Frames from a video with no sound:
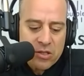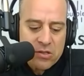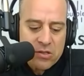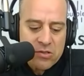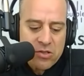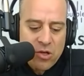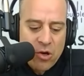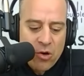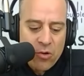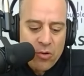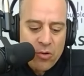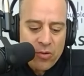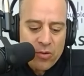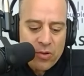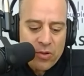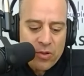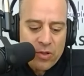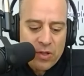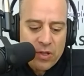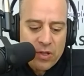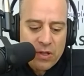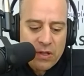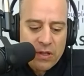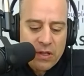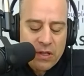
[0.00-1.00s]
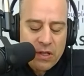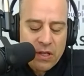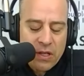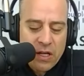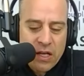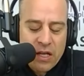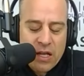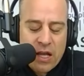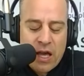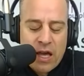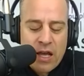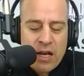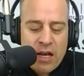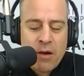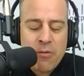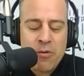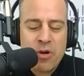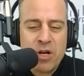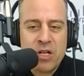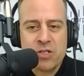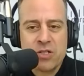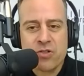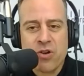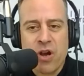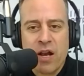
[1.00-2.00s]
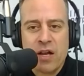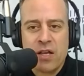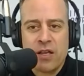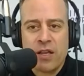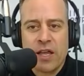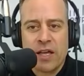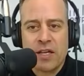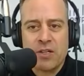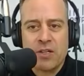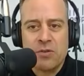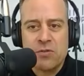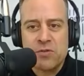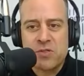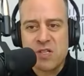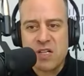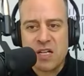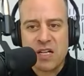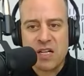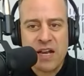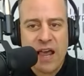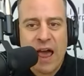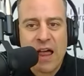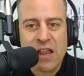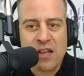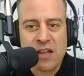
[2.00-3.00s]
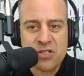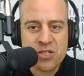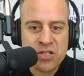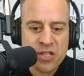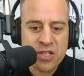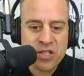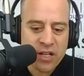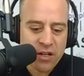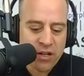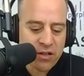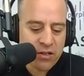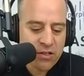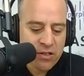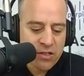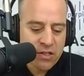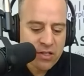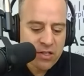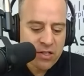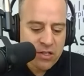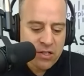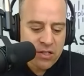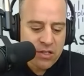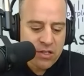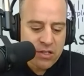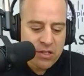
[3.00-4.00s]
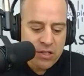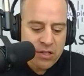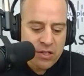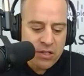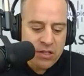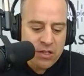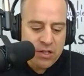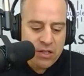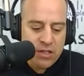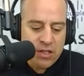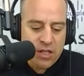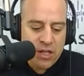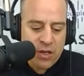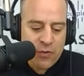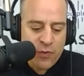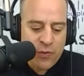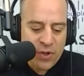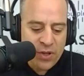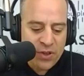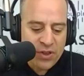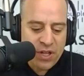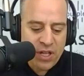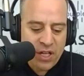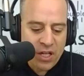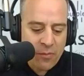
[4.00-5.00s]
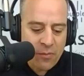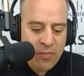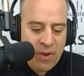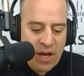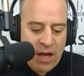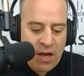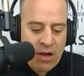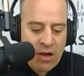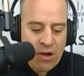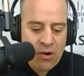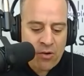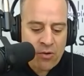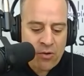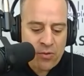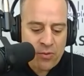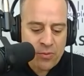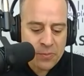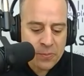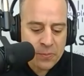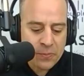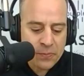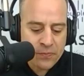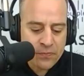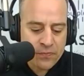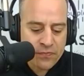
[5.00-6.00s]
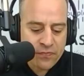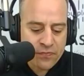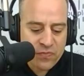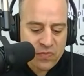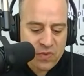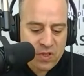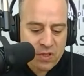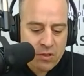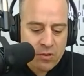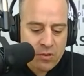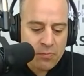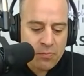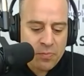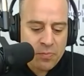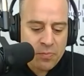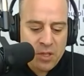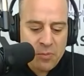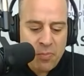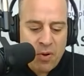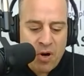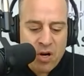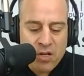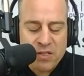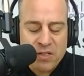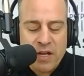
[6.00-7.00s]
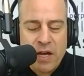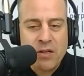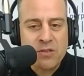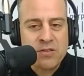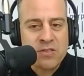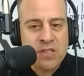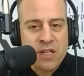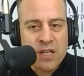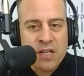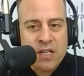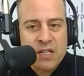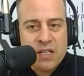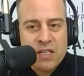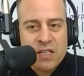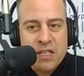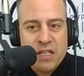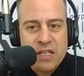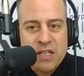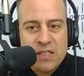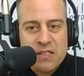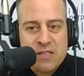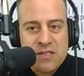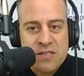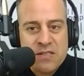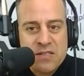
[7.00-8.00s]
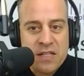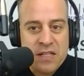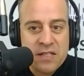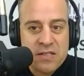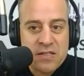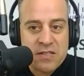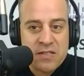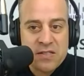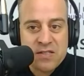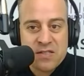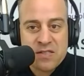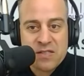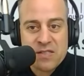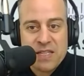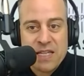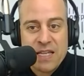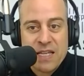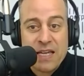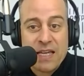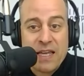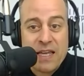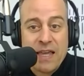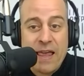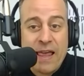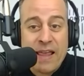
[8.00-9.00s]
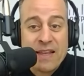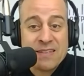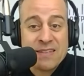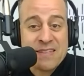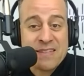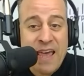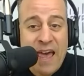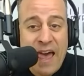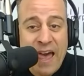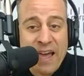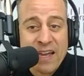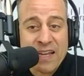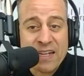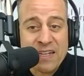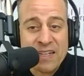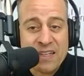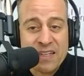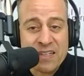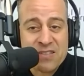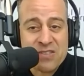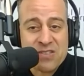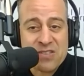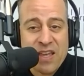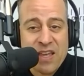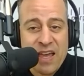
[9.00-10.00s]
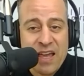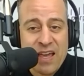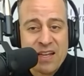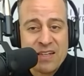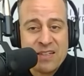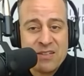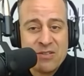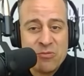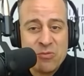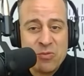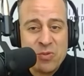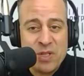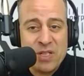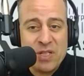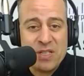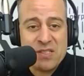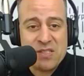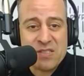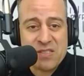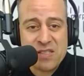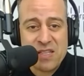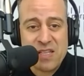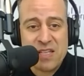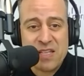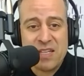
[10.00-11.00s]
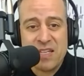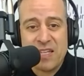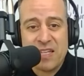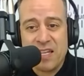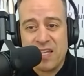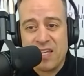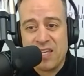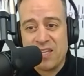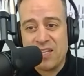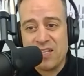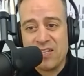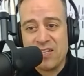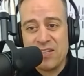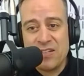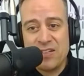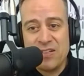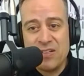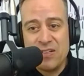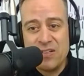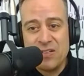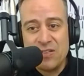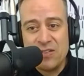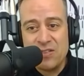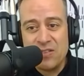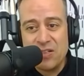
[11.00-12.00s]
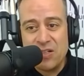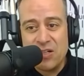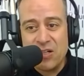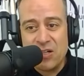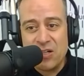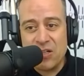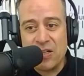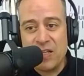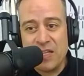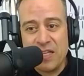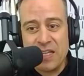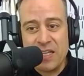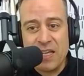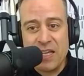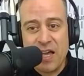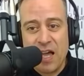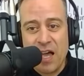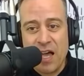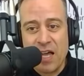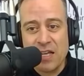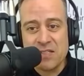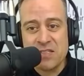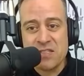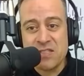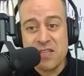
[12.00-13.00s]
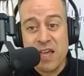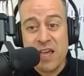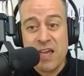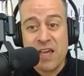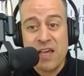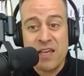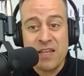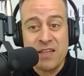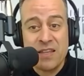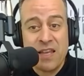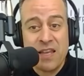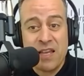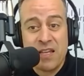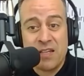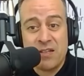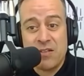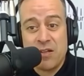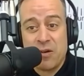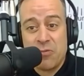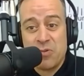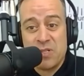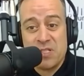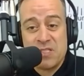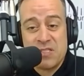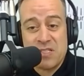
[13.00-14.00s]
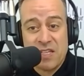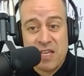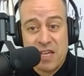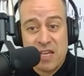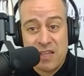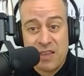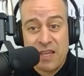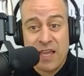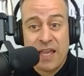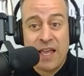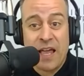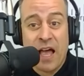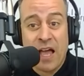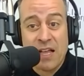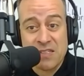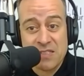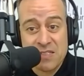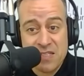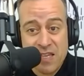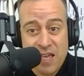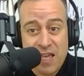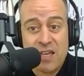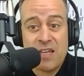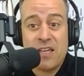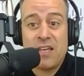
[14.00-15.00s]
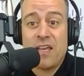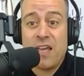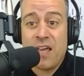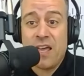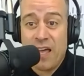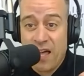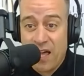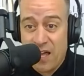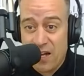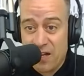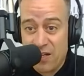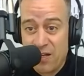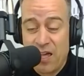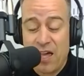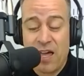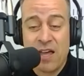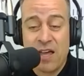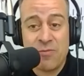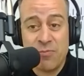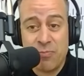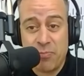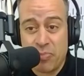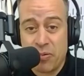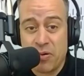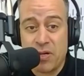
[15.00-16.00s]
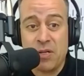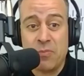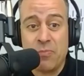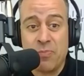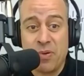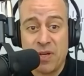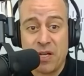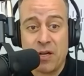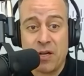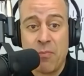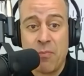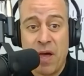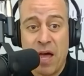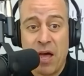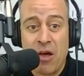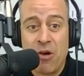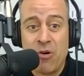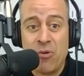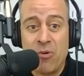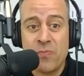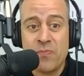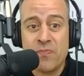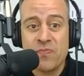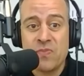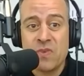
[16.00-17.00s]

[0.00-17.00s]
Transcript: So, and, and I want to try to like use an analogy here. If we think about PPAR Delta is this antagonist that we see in early onset and then we see in late onset at a, at a pretty big amount.